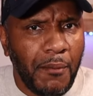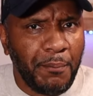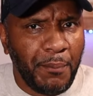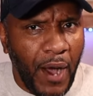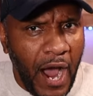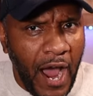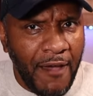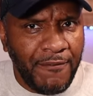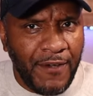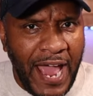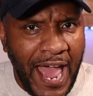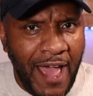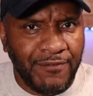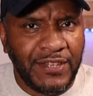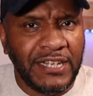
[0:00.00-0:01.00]
but I've
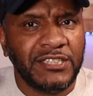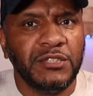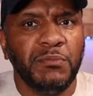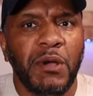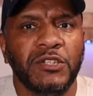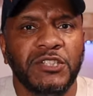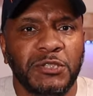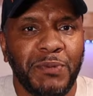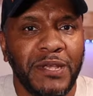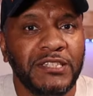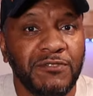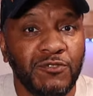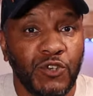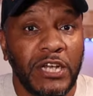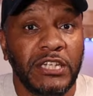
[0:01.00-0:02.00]
had, this is the most
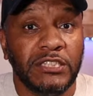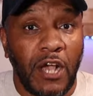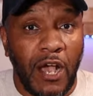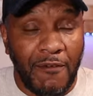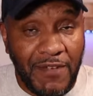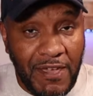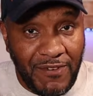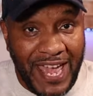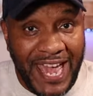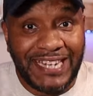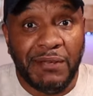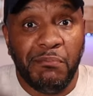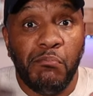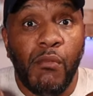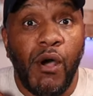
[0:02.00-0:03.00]
expensive trainers I've ever had
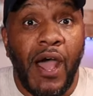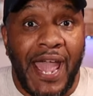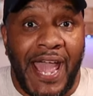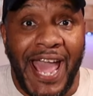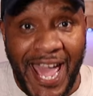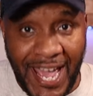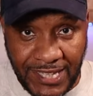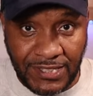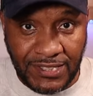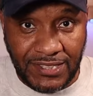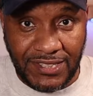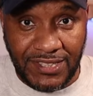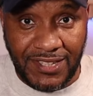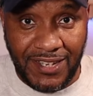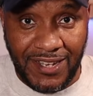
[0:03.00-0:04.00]
in my hands.